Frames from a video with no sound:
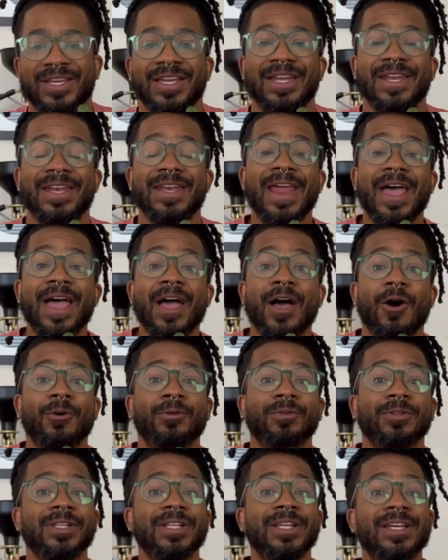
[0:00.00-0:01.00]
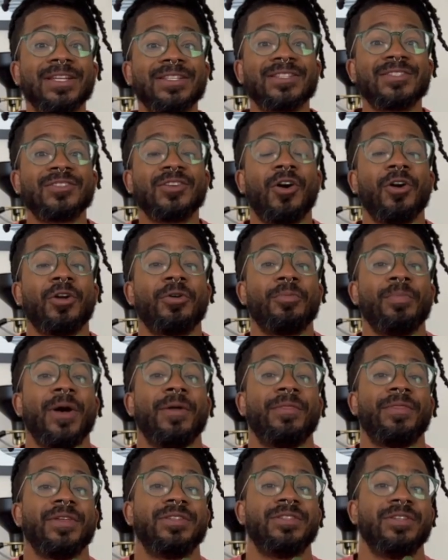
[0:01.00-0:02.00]
Now, let's talk
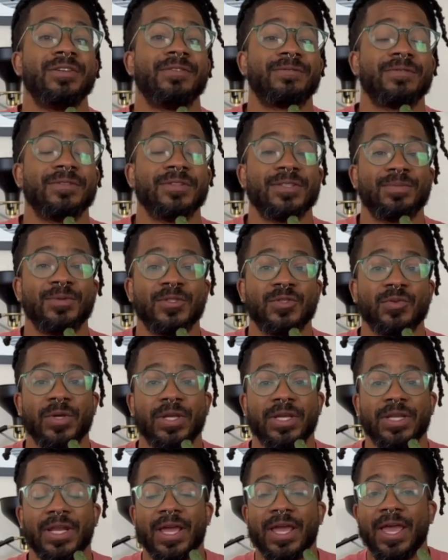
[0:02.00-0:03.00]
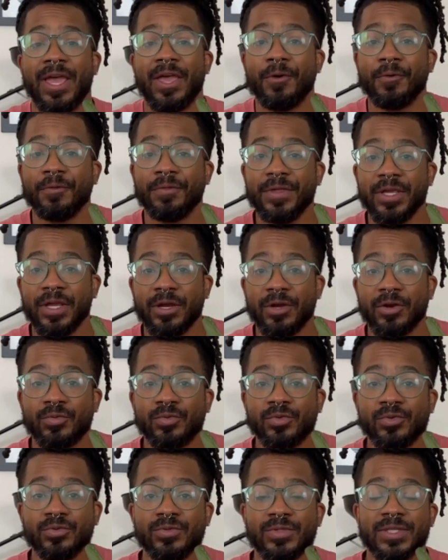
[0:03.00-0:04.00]
about the difference between a healthy air
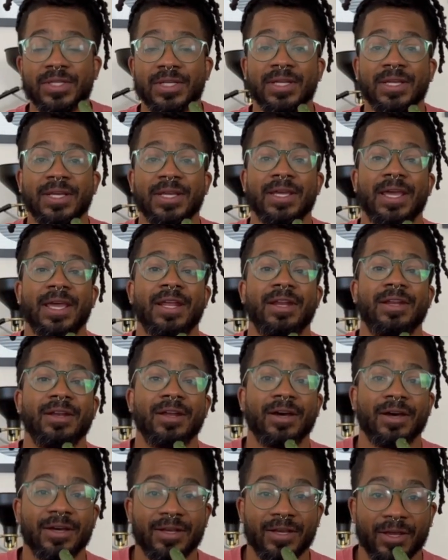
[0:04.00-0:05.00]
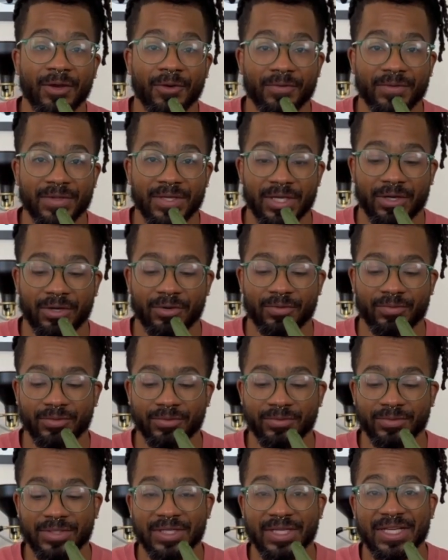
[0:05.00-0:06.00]
root and an unhealthy air
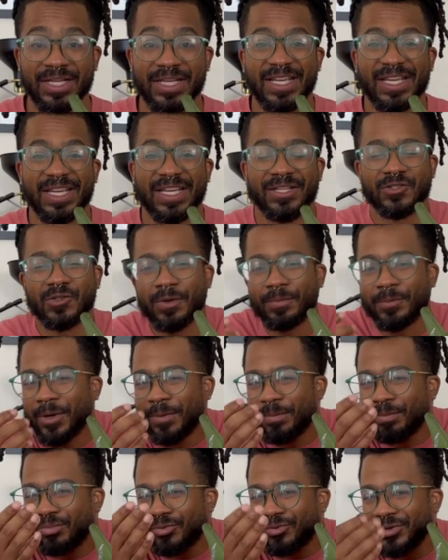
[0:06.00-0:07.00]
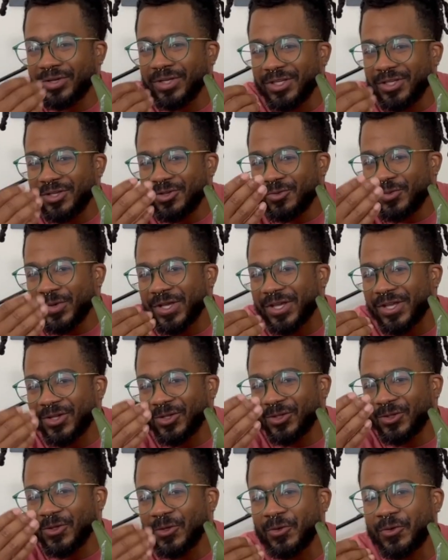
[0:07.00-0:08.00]
root. And so I'm gonna bring you in a
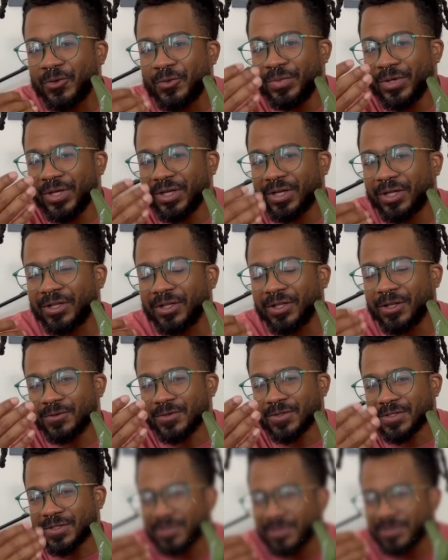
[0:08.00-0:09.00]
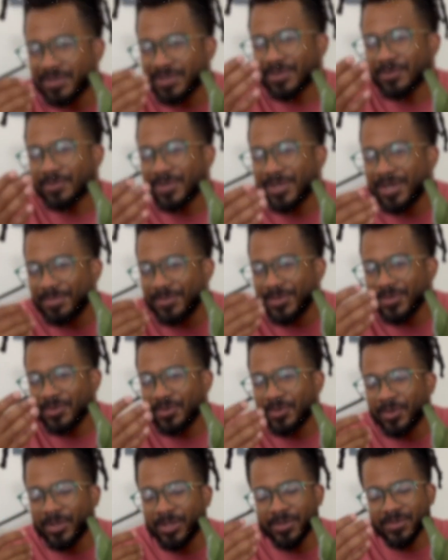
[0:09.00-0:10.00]
little bit closer. So come a
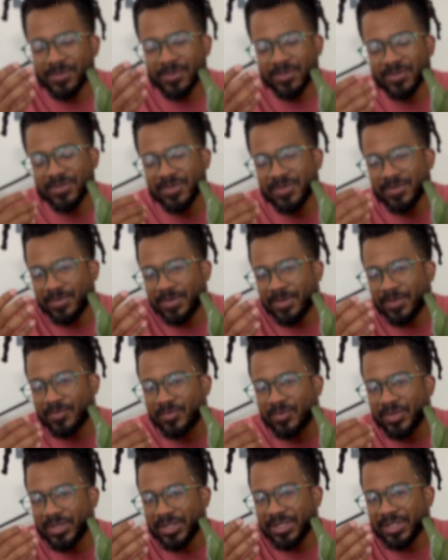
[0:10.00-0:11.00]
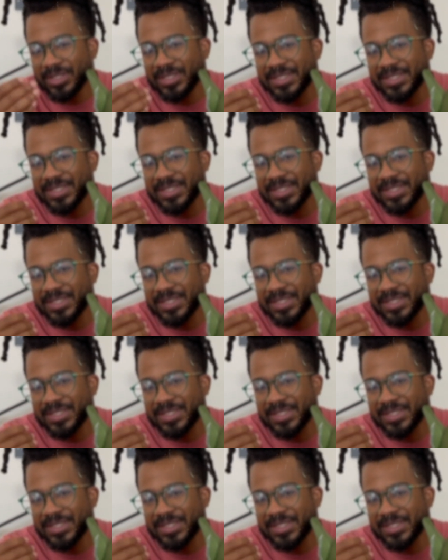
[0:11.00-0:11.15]
little closer so you can really